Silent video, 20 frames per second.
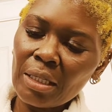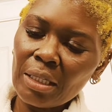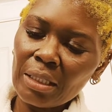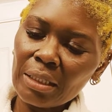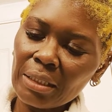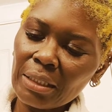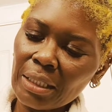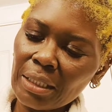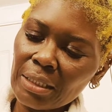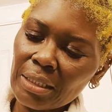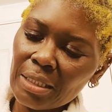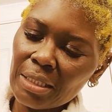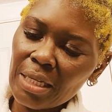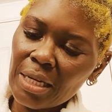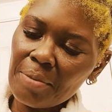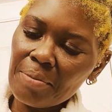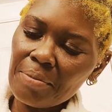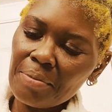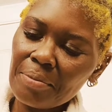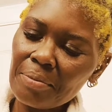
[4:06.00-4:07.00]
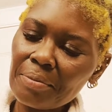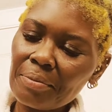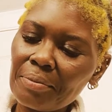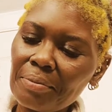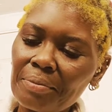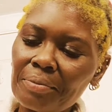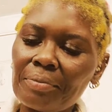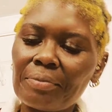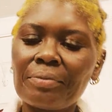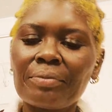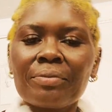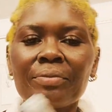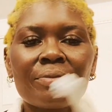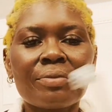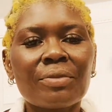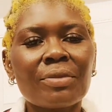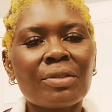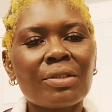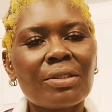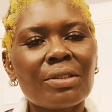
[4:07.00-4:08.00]
and get some
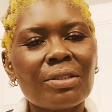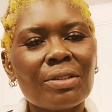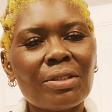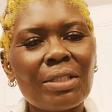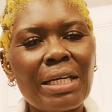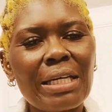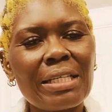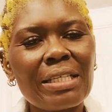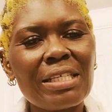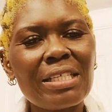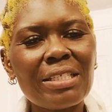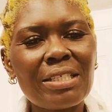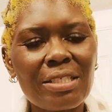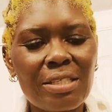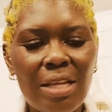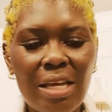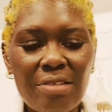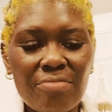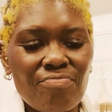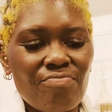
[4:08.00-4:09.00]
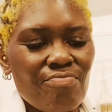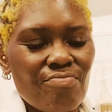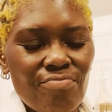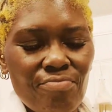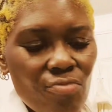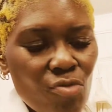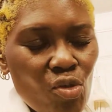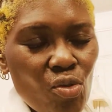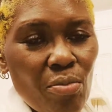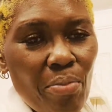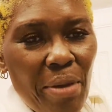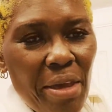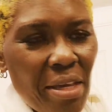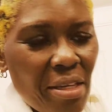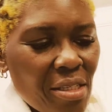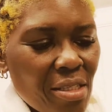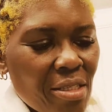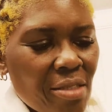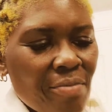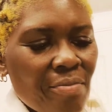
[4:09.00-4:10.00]
like this, like
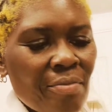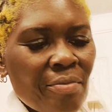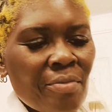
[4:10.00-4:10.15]
toothpaste.